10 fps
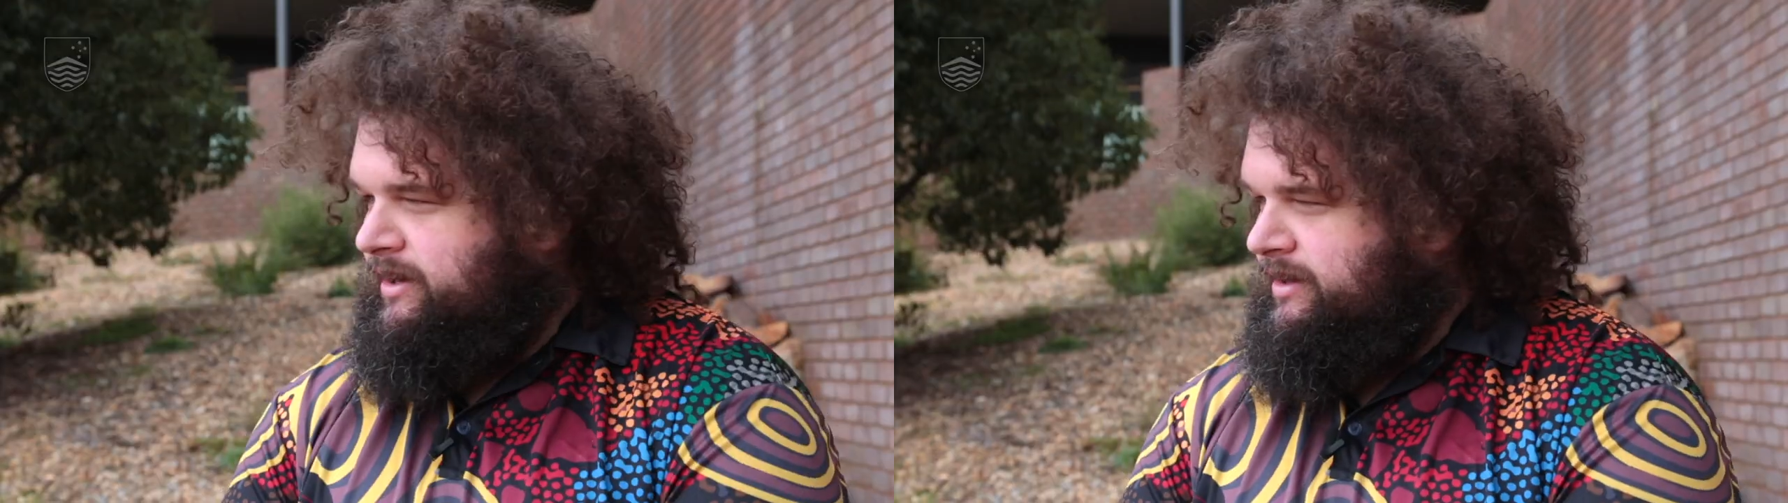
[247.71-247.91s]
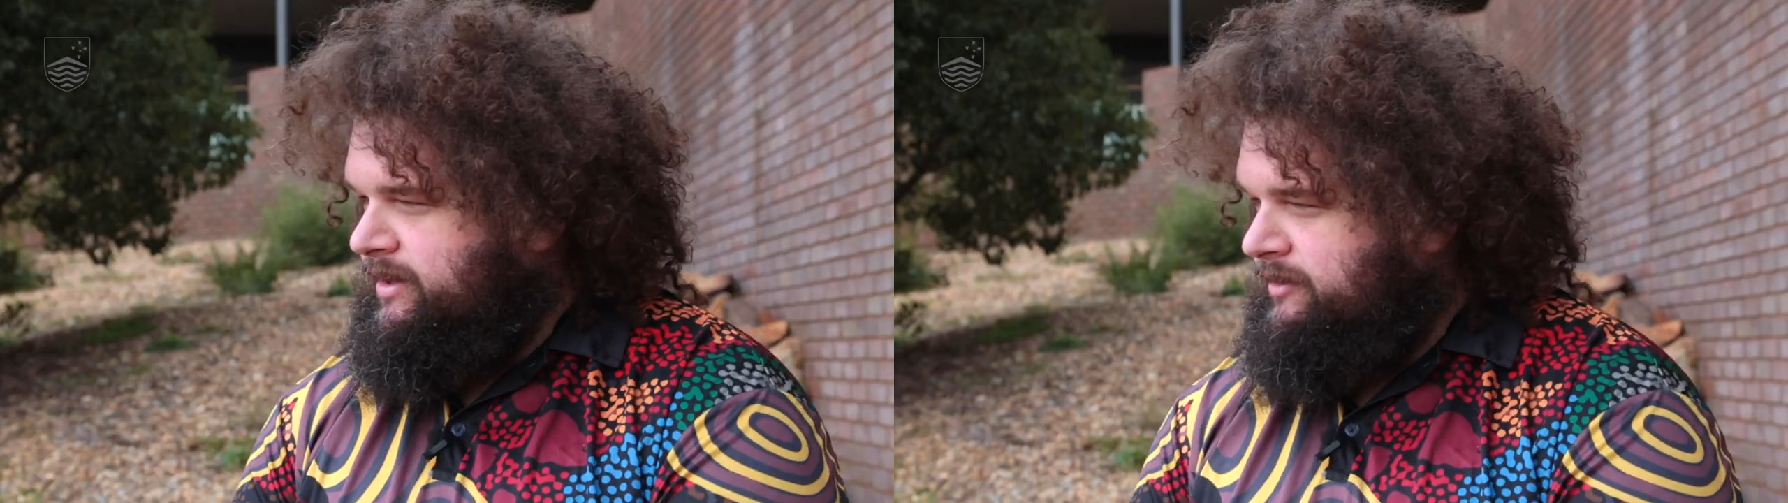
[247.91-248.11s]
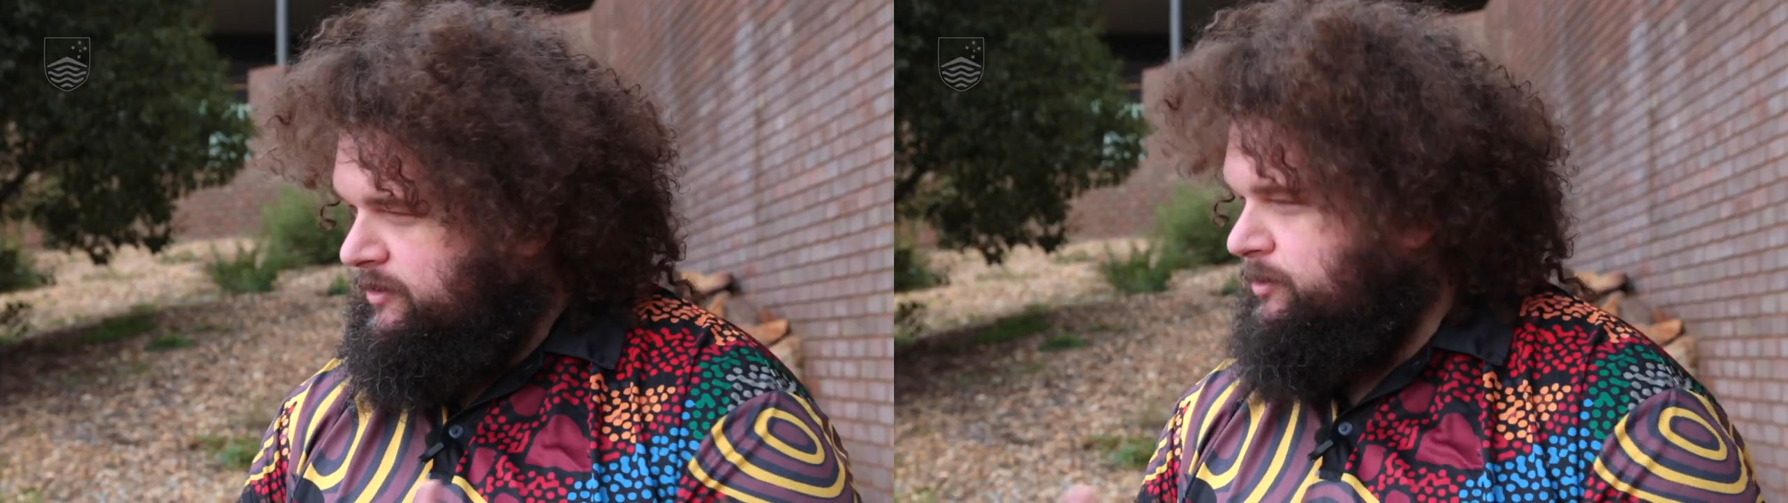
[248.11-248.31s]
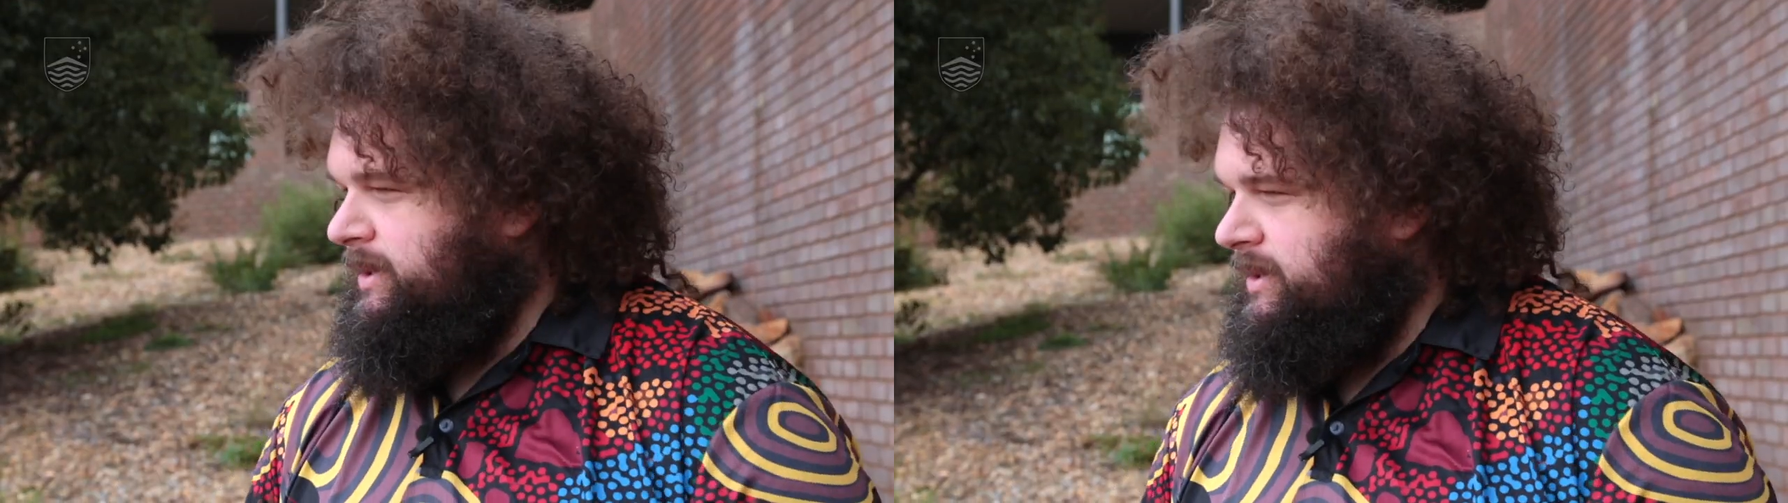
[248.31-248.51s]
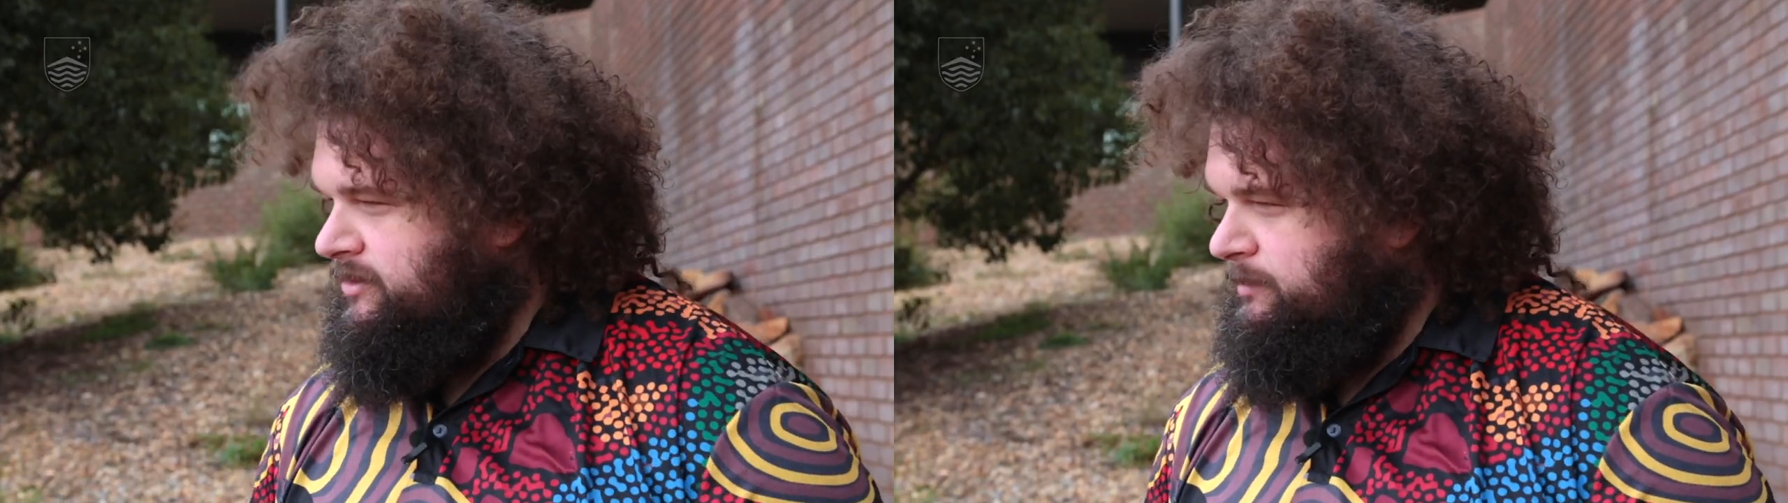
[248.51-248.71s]
that are, that are
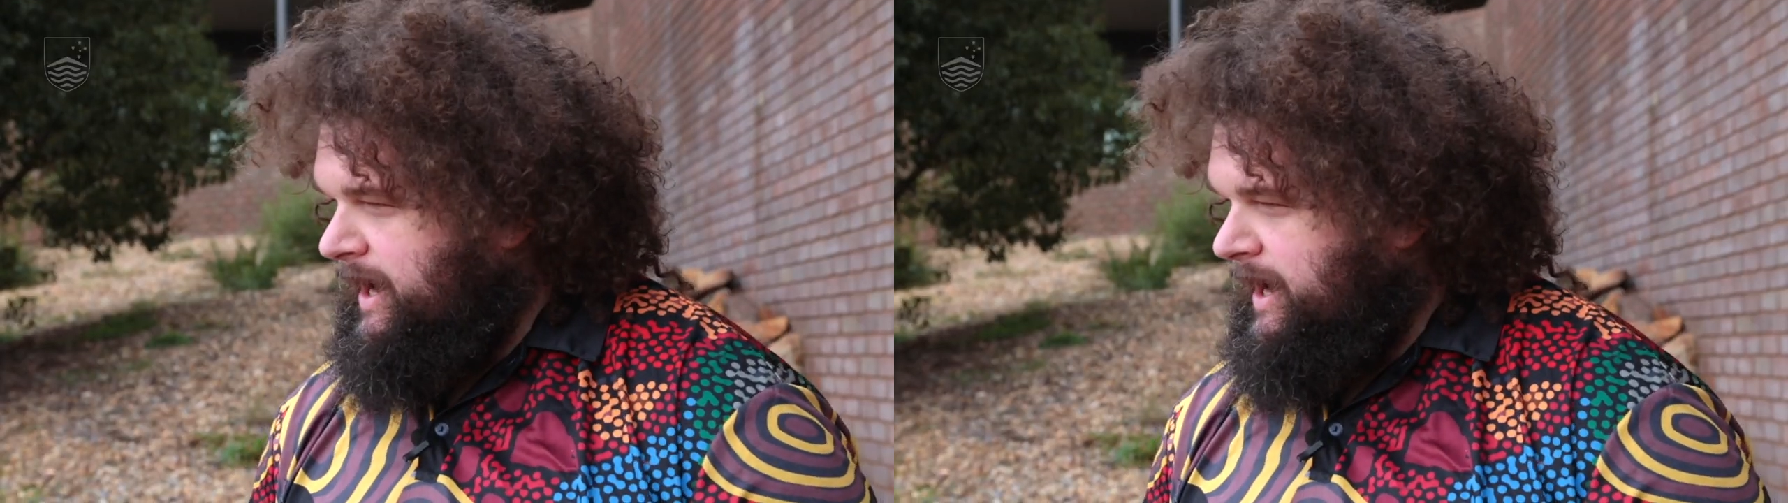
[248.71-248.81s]
viewing this,